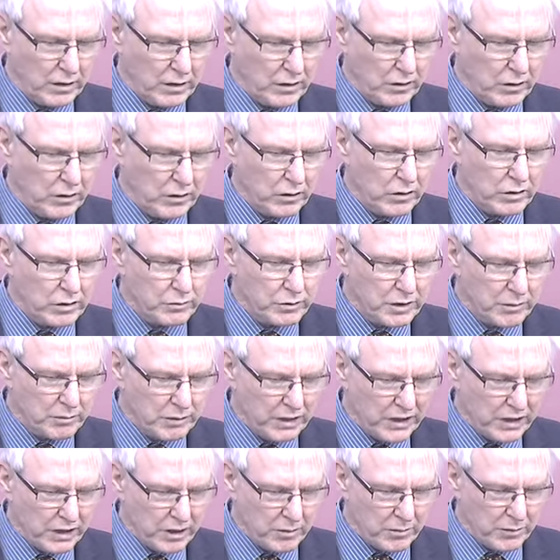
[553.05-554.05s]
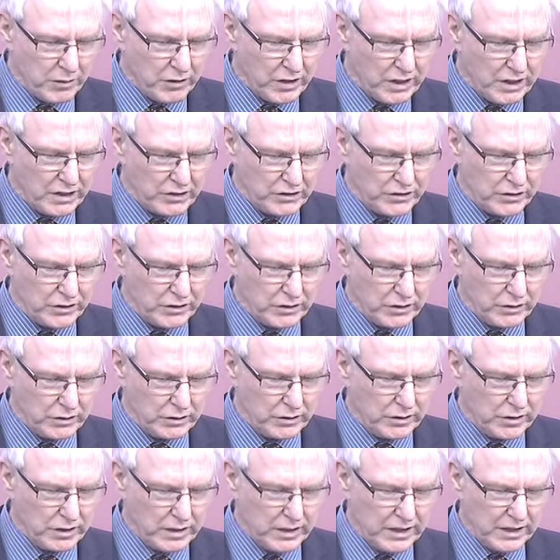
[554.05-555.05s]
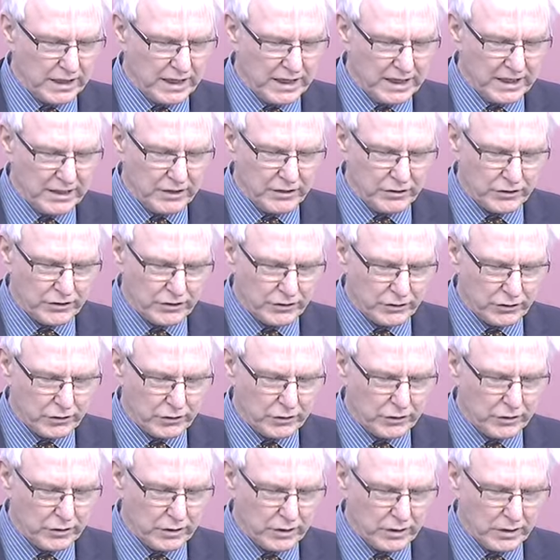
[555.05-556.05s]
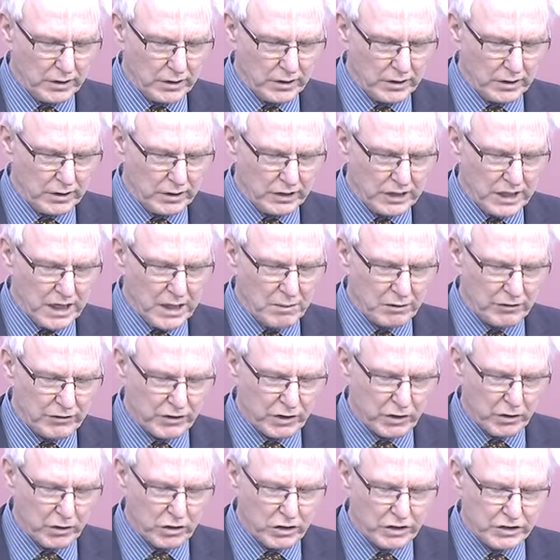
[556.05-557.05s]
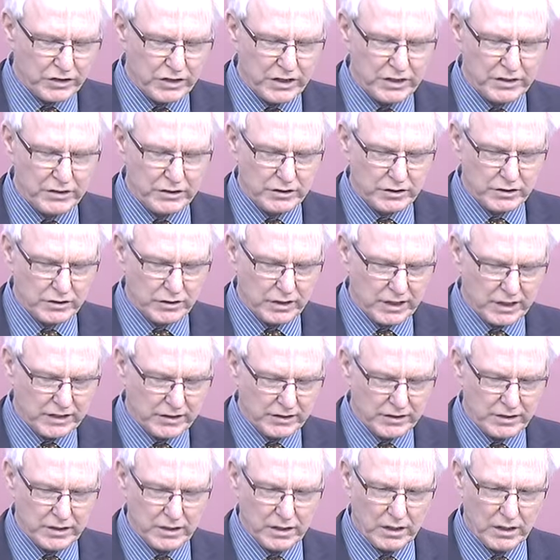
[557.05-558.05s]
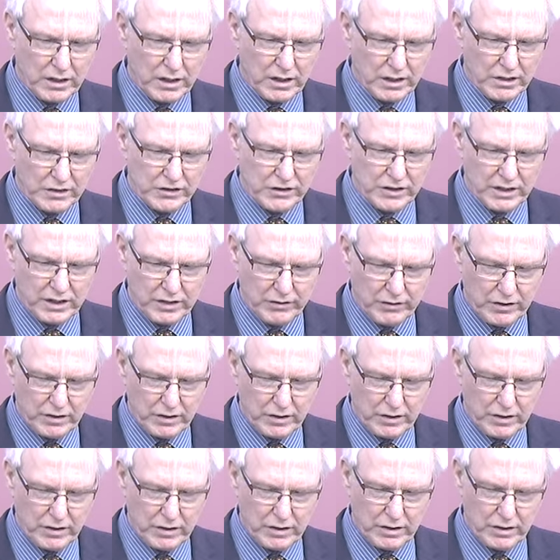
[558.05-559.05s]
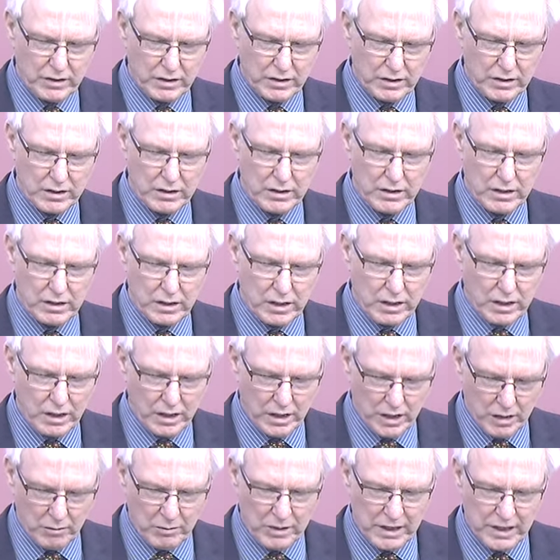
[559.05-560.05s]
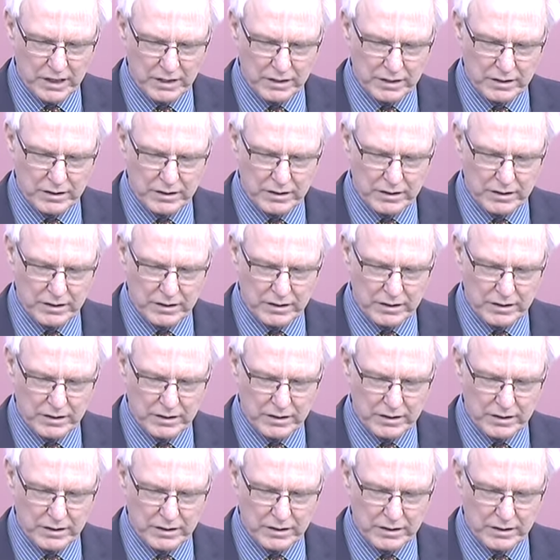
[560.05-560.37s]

Lord, we bring our prayers to you in and through the name of the Lord Jesus Christ, our Saviour. Amen.